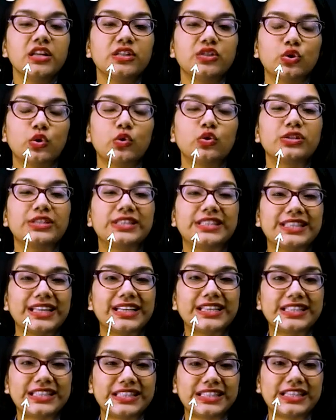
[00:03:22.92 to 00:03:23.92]
So
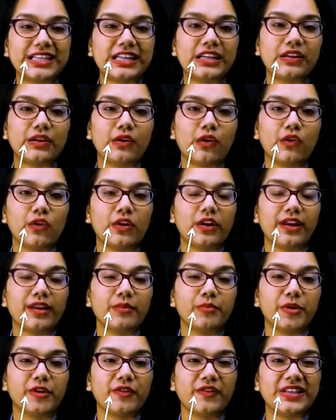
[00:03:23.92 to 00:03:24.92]
60, or
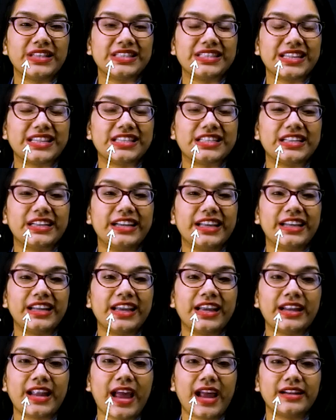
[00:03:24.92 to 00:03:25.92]
in between 60
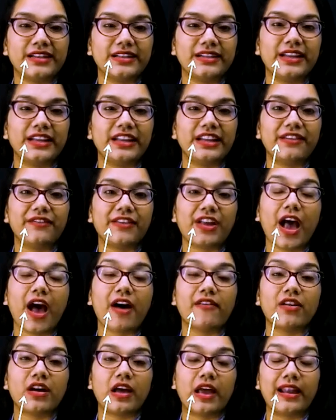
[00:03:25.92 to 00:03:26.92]
degree and 90 degree, we
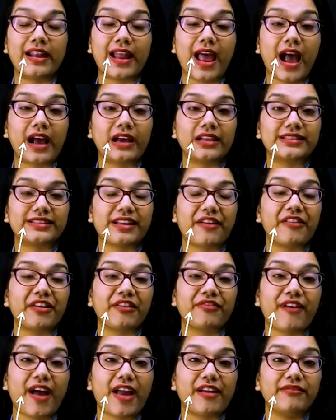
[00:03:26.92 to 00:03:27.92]
have an angle
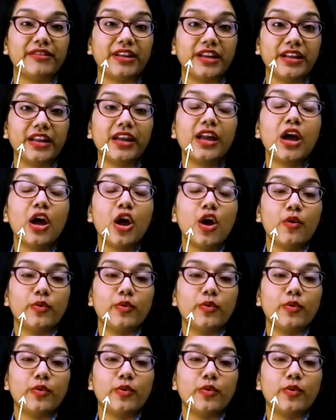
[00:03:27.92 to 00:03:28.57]
75 degree,